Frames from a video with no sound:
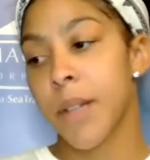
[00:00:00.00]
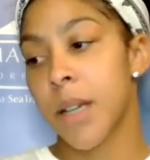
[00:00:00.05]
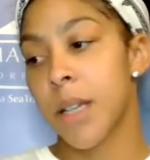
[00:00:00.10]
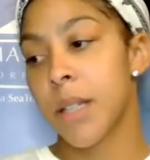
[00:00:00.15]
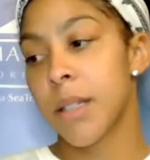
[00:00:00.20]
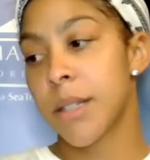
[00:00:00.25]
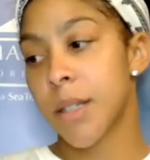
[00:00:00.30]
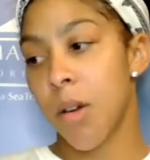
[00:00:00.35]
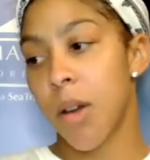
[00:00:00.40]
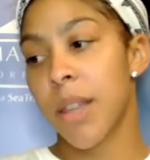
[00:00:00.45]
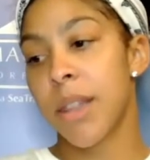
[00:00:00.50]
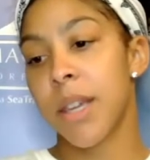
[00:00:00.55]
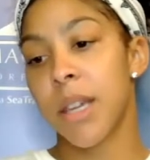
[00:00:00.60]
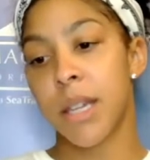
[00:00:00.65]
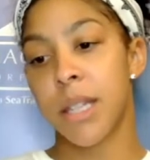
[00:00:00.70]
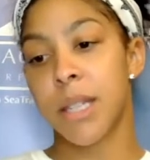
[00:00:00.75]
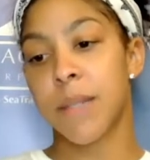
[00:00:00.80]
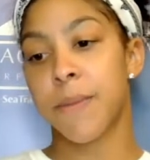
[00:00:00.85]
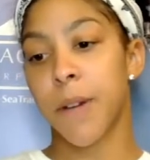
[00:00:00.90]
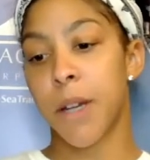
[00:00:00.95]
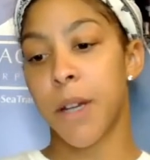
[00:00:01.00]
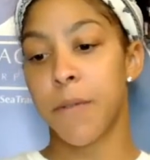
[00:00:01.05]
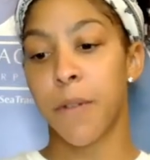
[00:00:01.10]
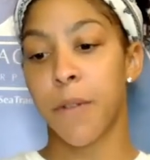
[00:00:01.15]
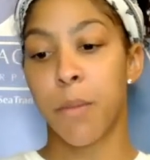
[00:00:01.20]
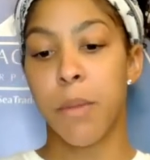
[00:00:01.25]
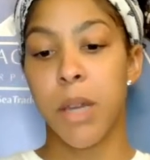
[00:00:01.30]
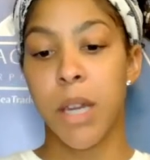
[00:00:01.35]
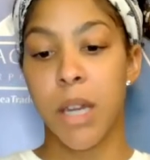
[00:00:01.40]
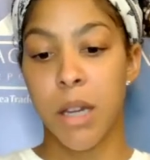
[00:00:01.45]
And so I think it's fun for
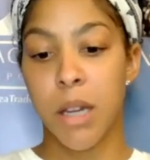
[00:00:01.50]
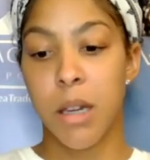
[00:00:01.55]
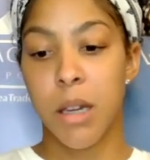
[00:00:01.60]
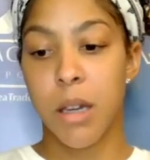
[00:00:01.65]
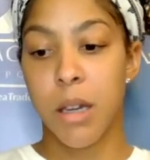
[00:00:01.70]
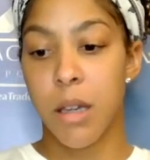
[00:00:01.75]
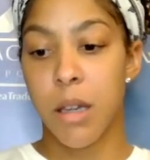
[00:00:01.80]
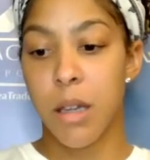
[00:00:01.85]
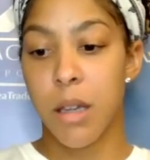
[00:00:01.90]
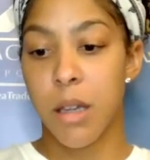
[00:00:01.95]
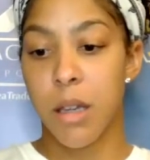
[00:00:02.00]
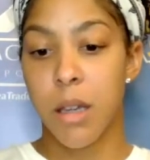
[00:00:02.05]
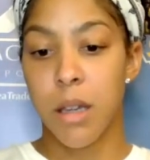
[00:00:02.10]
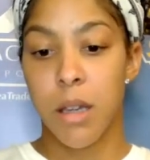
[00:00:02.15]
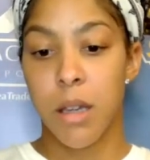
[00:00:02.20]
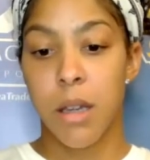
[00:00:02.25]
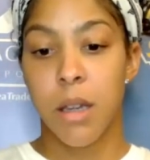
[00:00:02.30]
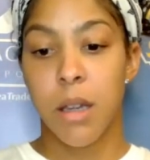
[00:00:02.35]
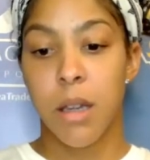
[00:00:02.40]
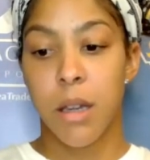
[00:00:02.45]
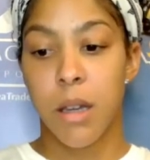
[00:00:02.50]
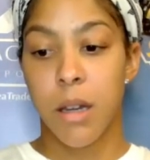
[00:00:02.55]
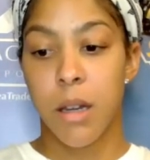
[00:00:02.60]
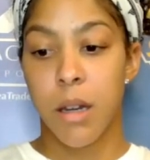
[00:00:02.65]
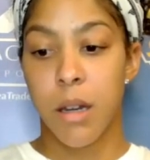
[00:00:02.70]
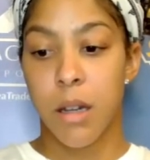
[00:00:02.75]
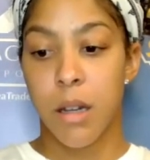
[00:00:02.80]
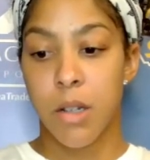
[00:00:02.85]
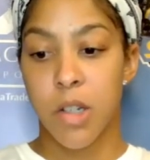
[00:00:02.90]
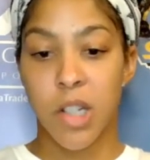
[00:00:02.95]
me to
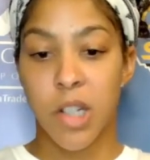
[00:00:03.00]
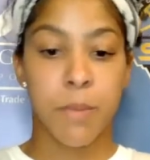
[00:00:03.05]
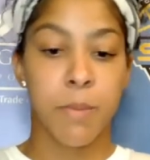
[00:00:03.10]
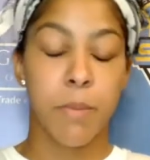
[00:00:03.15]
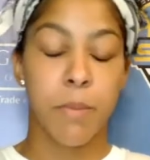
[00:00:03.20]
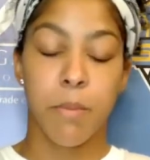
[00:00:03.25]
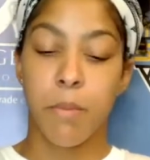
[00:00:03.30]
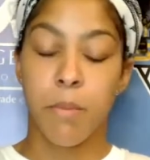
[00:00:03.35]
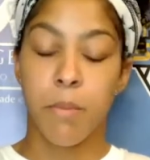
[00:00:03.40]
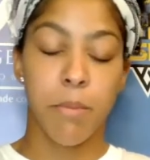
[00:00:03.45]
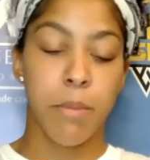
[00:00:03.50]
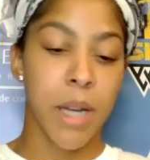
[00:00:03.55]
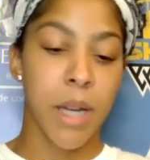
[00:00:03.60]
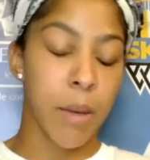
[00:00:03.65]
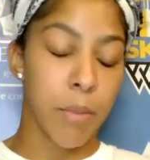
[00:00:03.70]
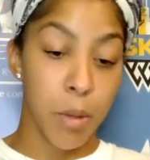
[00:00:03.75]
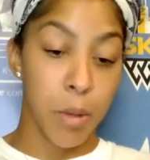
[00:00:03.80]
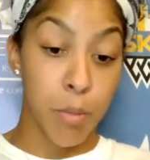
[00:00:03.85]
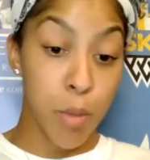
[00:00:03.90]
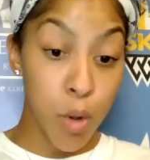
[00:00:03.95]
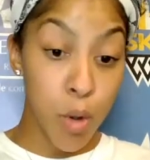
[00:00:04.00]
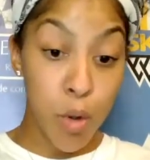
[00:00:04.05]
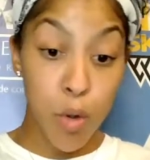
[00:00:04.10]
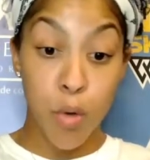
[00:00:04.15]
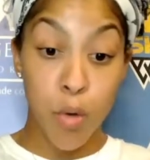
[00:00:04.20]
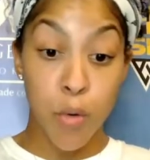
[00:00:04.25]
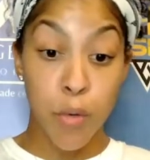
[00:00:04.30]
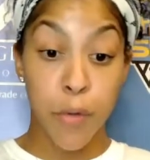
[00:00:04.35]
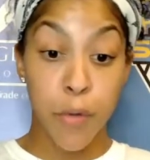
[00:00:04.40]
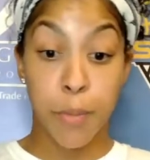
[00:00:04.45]
just be able to
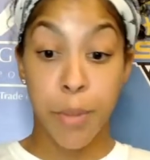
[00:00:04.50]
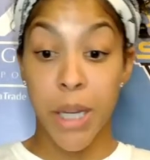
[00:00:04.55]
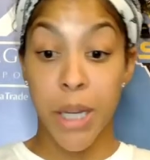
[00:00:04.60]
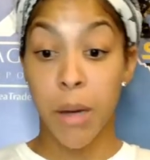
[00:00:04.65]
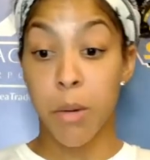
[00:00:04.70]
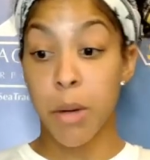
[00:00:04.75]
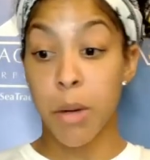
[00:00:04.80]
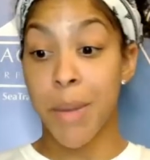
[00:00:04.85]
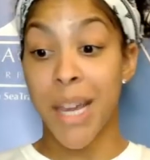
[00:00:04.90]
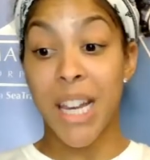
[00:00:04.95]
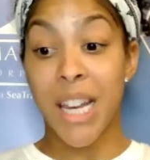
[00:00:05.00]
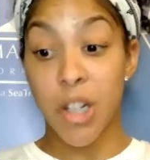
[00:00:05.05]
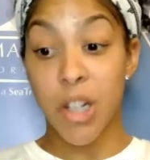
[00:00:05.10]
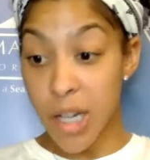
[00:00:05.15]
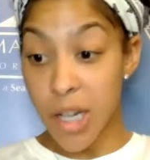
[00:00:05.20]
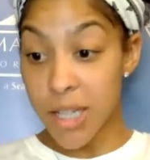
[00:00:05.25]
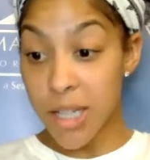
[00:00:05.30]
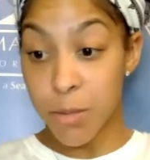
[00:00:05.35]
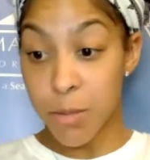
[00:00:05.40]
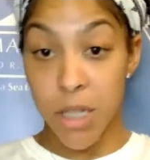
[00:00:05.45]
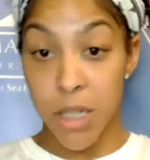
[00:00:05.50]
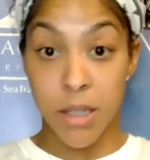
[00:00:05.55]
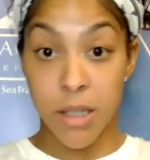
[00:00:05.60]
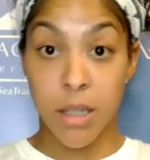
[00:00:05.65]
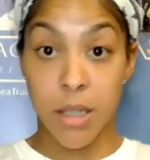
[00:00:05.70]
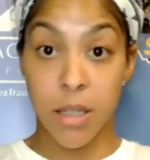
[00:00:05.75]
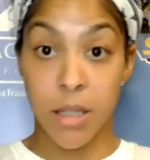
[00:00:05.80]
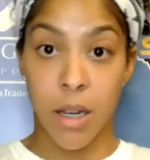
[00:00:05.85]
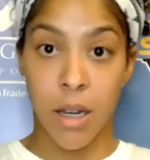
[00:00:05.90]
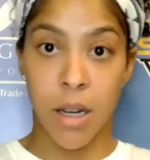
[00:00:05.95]
move, be able to make
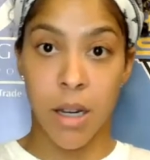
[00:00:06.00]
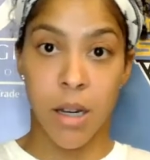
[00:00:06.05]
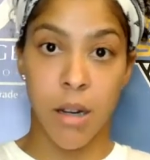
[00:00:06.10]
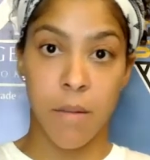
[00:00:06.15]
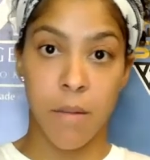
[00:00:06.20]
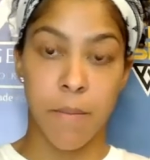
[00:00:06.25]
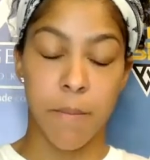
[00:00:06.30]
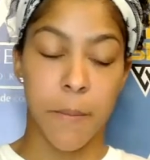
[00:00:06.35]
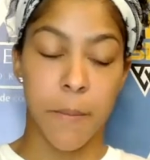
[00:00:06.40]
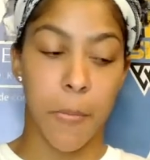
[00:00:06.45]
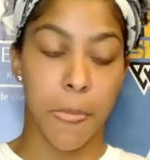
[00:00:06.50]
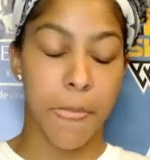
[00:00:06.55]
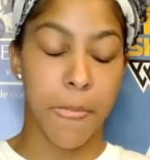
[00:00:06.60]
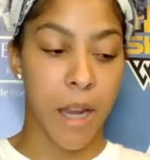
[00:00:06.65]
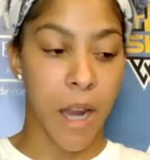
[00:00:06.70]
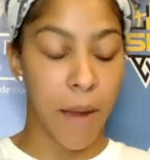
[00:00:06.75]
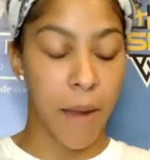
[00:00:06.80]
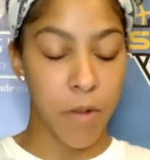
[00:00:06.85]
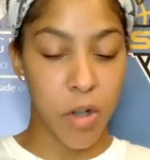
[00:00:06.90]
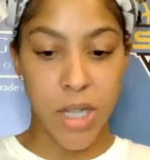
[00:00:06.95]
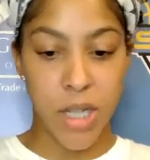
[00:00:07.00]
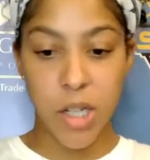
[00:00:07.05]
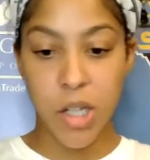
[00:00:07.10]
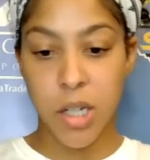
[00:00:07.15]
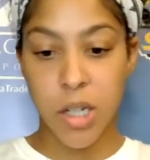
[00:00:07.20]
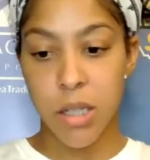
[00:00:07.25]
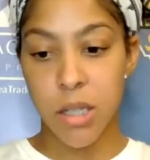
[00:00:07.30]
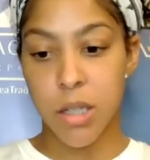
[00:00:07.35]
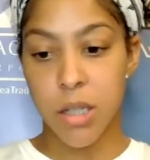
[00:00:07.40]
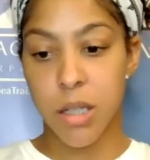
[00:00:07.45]
adjustments. The
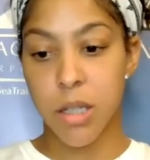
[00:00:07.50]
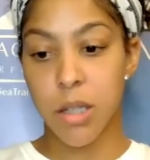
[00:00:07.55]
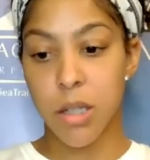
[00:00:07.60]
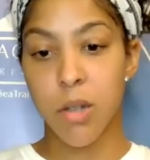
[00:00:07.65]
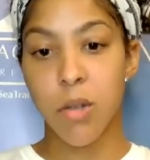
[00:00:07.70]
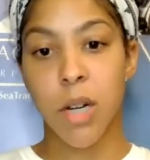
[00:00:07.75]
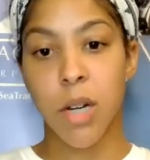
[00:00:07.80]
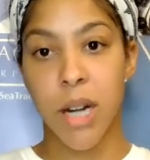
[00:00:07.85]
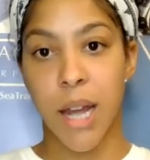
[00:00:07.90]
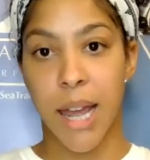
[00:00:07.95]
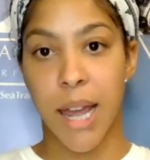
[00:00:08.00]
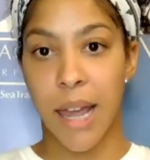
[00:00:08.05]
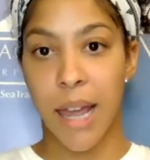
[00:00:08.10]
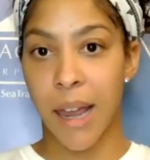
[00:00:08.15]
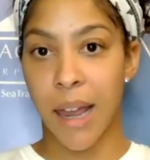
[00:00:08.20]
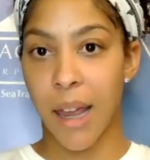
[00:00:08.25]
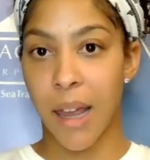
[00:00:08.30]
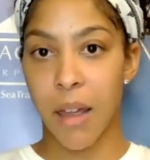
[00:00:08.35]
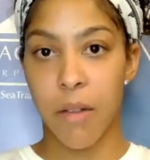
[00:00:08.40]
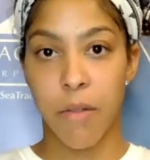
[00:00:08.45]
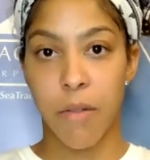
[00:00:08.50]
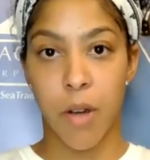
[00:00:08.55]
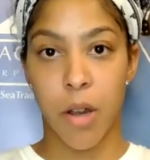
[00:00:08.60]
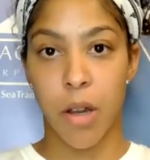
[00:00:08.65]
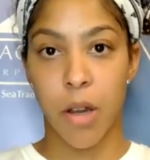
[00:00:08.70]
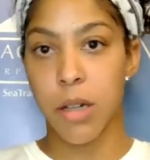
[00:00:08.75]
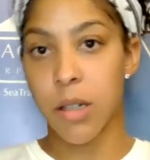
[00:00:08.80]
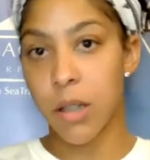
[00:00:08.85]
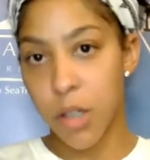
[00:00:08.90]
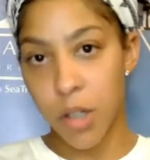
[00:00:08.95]
conversations Slude and I have
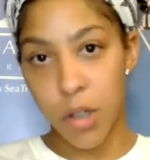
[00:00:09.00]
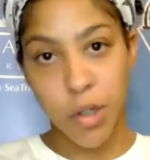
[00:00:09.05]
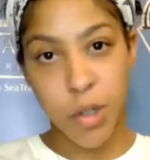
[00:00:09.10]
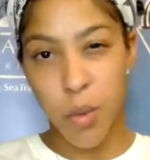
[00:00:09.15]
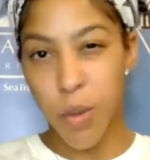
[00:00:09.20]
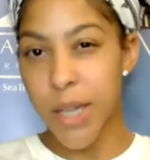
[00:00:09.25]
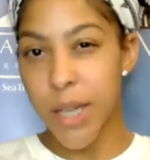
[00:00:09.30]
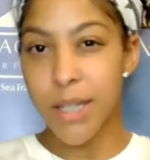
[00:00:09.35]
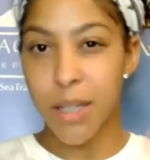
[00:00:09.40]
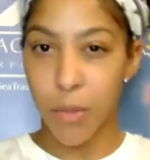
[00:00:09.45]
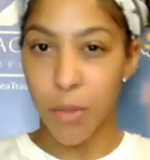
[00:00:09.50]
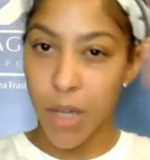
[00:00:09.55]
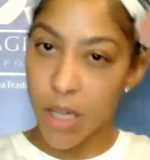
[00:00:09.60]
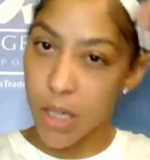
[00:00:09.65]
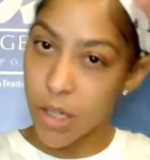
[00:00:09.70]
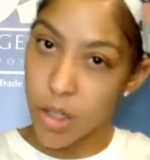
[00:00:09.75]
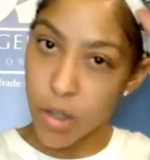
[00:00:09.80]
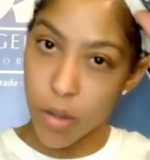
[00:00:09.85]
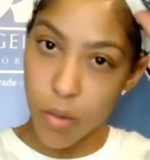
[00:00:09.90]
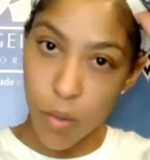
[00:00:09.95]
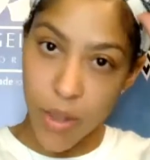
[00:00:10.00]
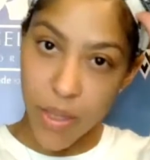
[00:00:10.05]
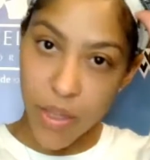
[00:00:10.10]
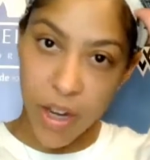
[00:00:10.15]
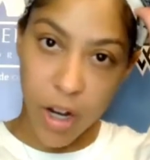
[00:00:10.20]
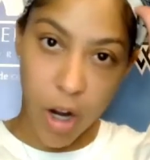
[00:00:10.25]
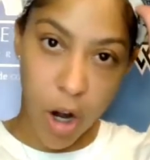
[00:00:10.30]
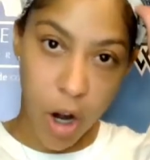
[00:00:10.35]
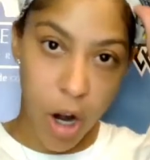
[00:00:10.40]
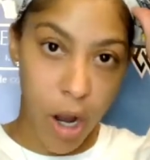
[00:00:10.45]
on little tweaks that we can do
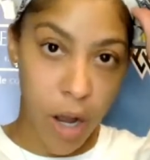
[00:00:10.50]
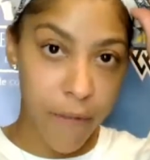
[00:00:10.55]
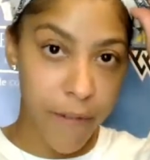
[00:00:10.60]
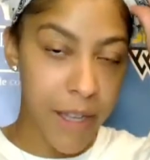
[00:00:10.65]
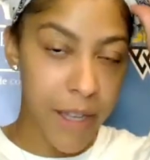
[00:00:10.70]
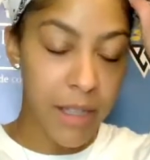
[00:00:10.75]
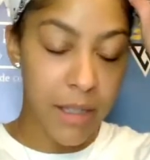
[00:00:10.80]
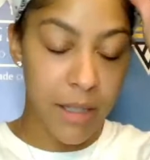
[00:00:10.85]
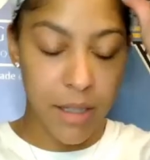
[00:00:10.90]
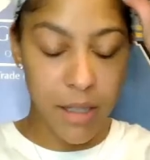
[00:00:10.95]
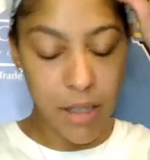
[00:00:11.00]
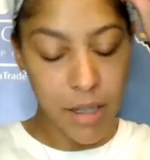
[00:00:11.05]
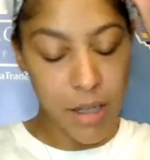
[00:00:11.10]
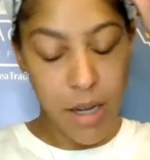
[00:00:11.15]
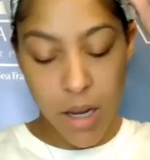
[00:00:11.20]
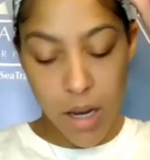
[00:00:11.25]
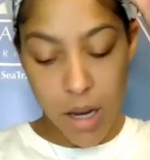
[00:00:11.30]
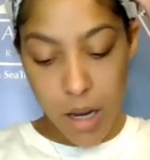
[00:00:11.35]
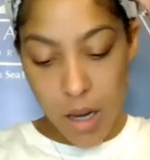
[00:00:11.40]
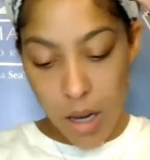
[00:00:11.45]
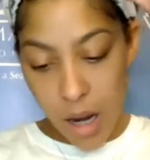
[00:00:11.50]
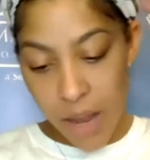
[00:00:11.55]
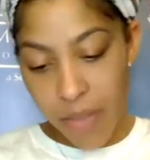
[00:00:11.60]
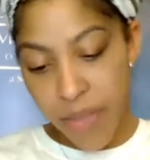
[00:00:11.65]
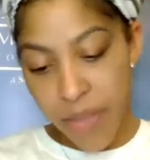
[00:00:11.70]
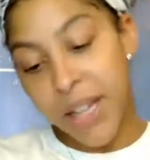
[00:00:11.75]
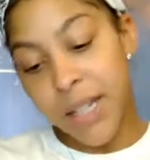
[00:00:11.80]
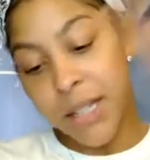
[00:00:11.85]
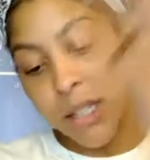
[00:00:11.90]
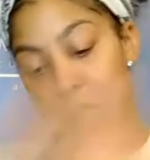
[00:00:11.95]
within our offense, I
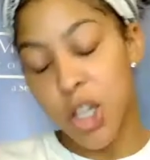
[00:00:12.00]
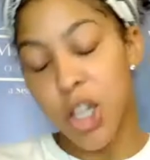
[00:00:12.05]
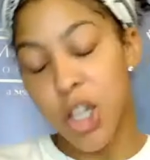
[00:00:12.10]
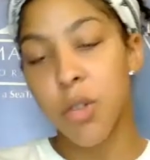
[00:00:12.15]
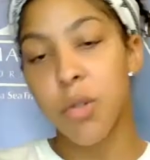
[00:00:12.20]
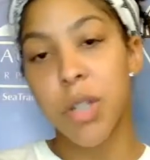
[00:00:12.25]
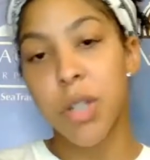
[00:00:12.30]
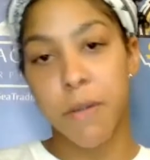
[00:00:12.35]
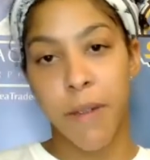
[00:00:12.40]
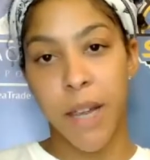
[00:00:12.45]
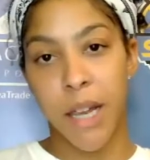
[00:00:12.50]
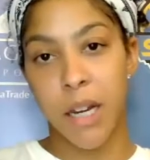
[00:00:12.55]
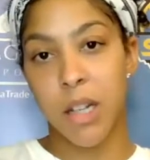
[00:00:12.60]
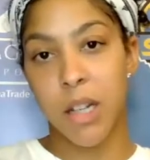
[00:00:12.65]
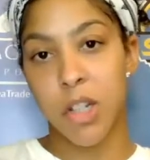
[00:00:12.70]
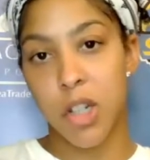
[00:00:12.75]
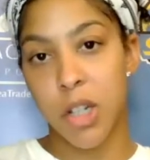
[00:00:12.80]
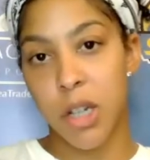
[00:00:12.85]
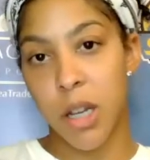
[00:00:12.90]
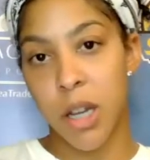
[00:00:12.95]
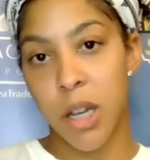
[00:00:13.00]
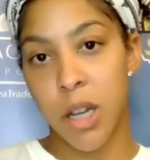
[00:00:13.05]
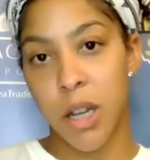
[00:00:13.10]
think it's a huge advantage.